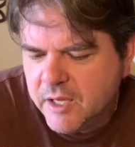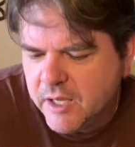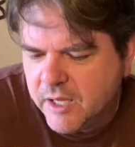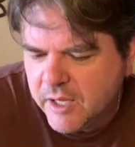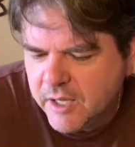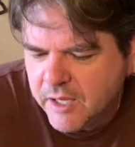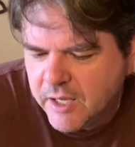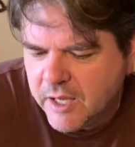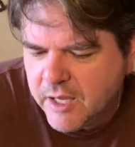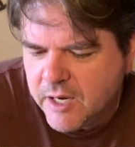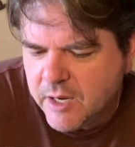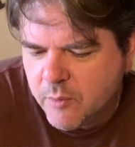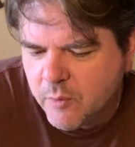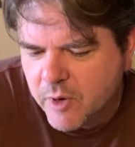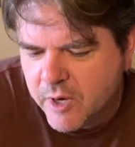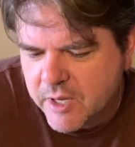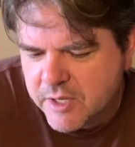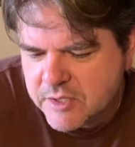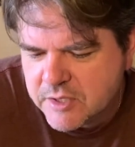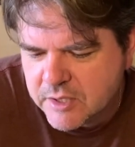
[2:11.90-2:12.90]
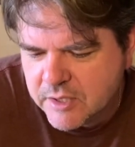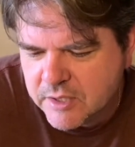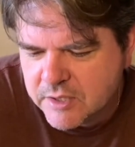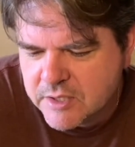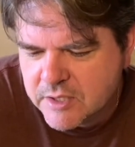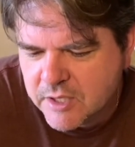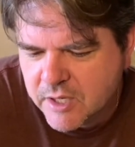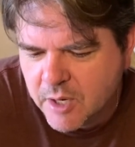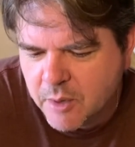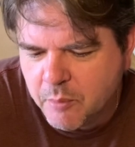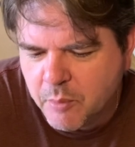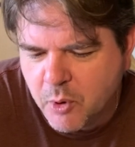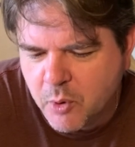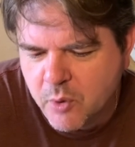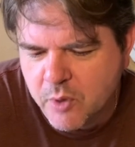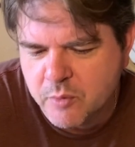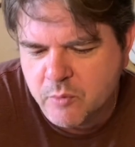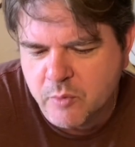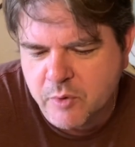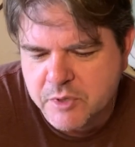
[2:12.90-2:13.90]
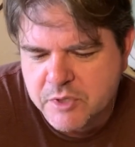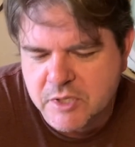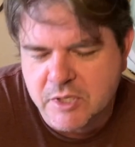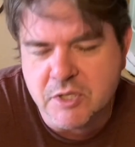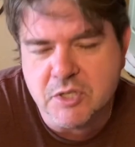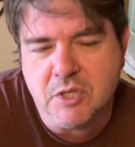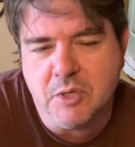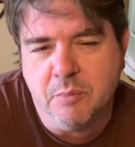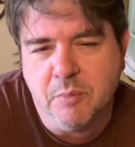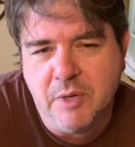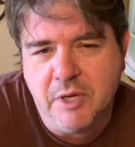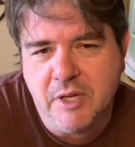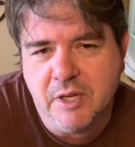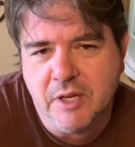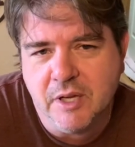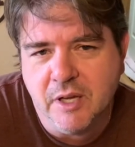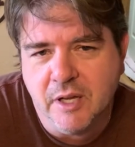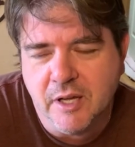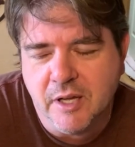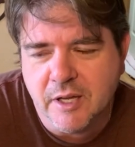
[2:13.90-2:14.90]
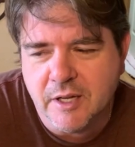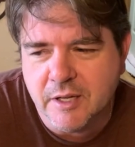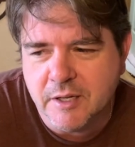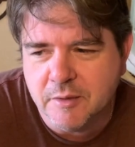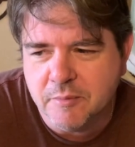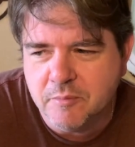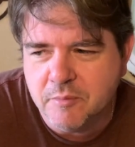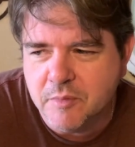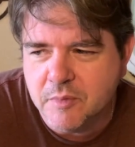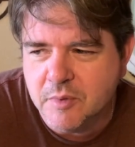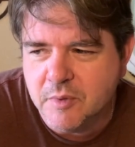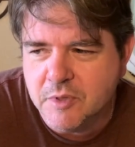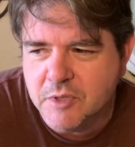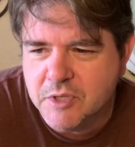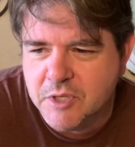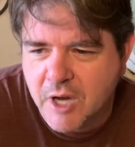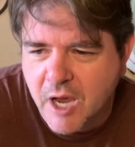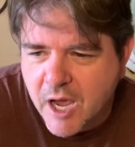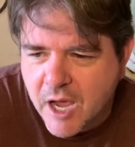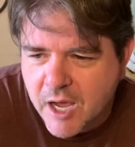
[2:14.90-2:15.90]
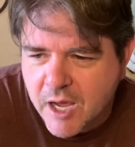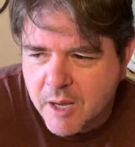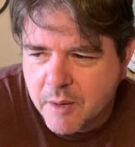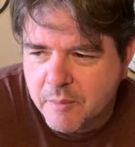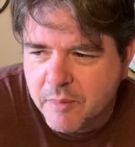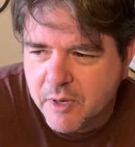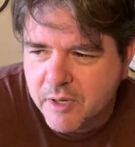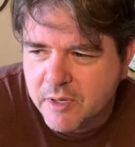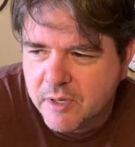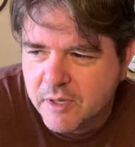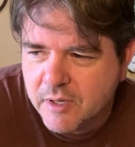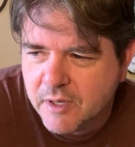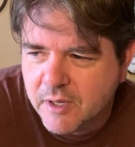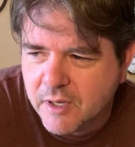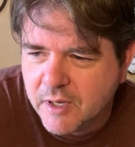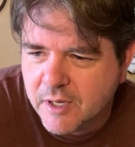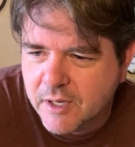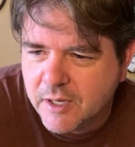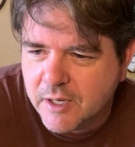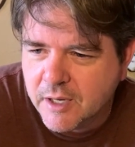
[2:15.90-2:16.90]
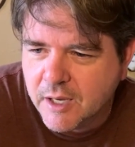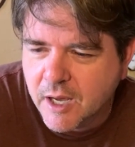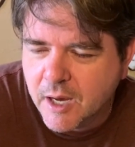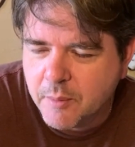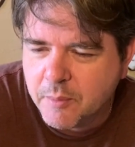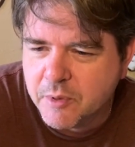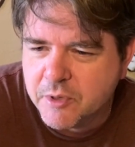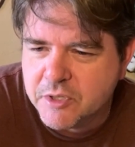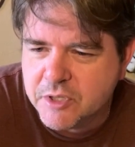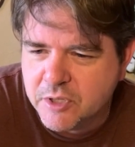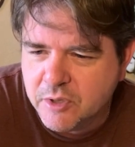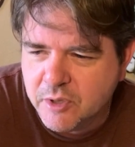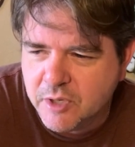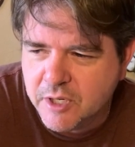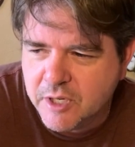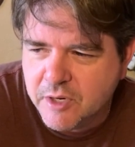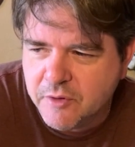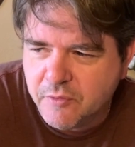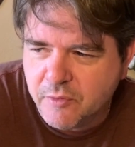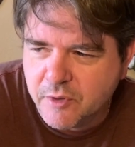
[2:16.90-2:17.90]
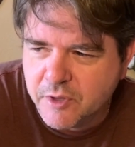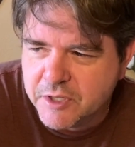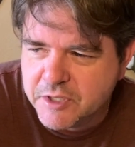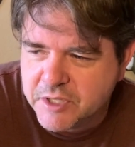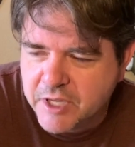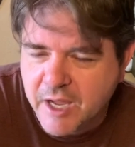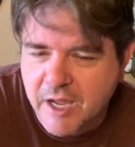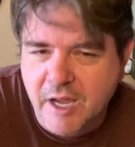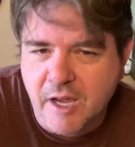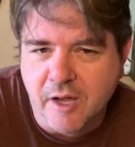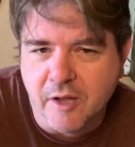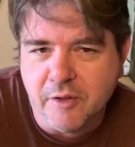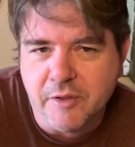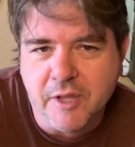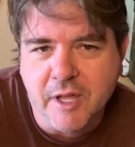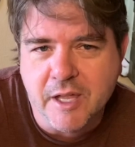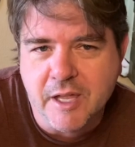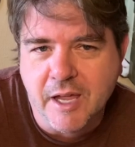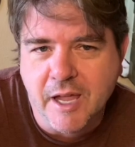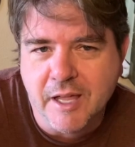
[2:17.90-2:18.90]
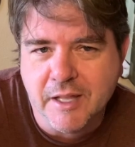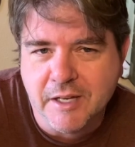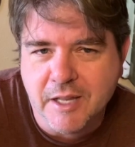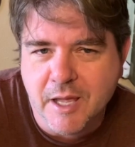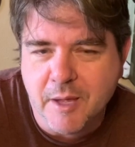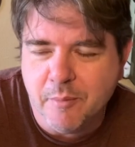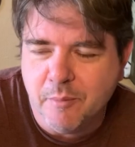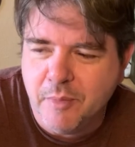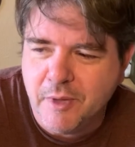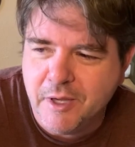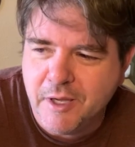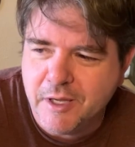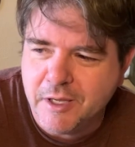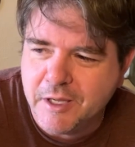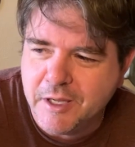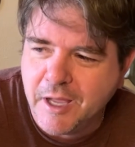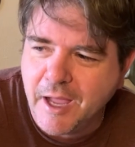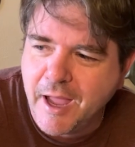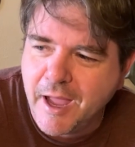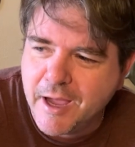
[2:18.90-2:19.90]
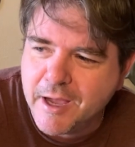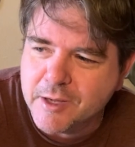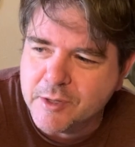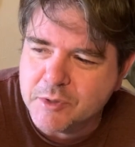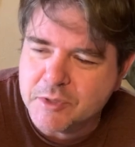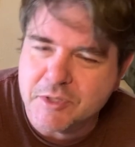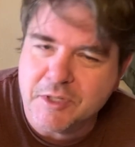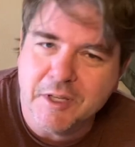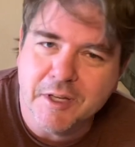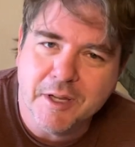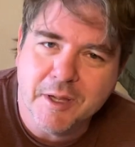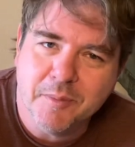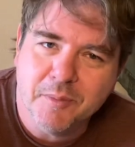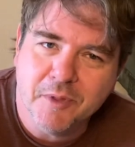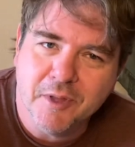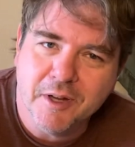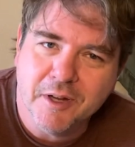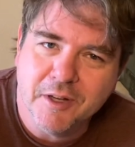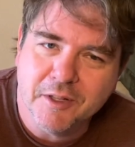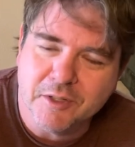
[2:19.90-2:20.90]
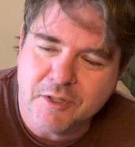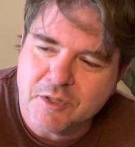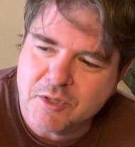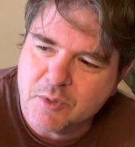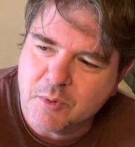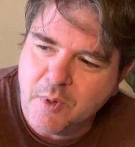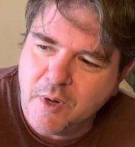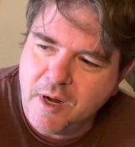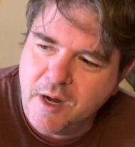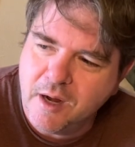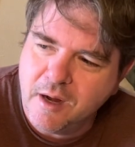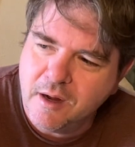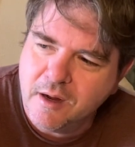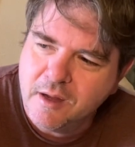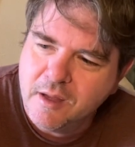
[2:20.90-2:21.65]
anyway, since Borden was such a big job opportunity for the town, they had that big cow set up there at the square.